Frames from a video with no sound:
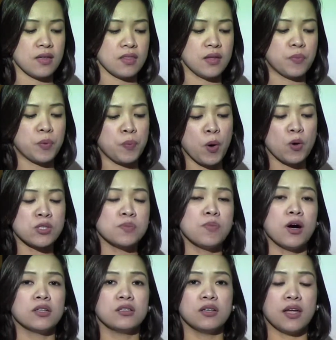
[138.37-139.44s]
The proposed
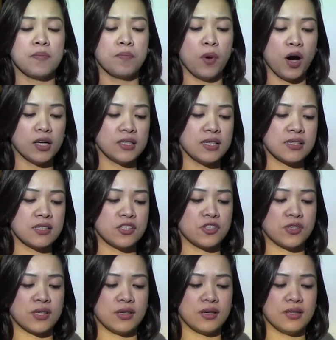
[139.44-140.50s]
model embodies
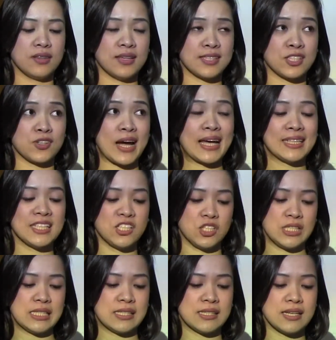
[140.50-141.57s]
the
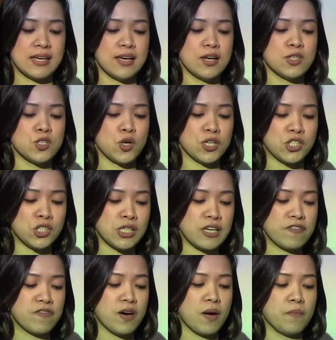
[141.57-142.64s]
strategies to
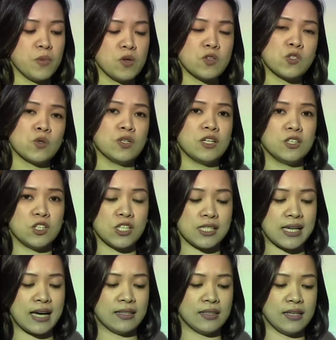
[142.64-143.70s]
achieve mutual
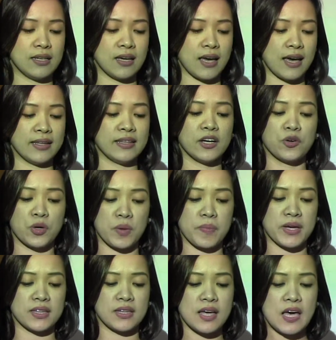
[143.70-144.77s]
understanding and
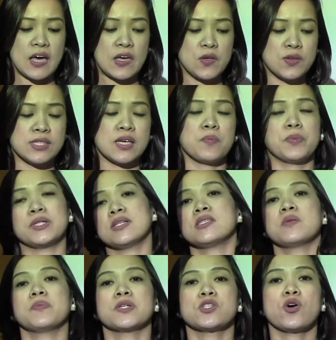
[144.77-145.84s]
agreement using
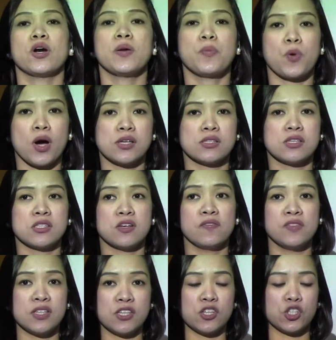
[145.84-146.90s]
participatory process of
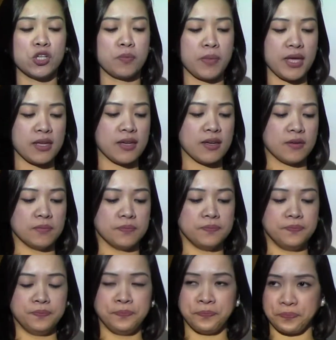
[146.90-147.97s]

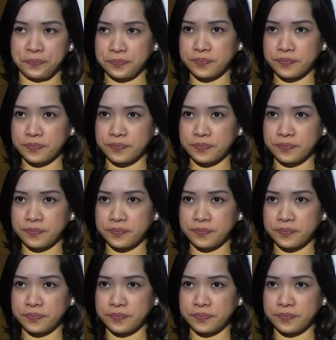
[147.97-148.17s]
decision-making.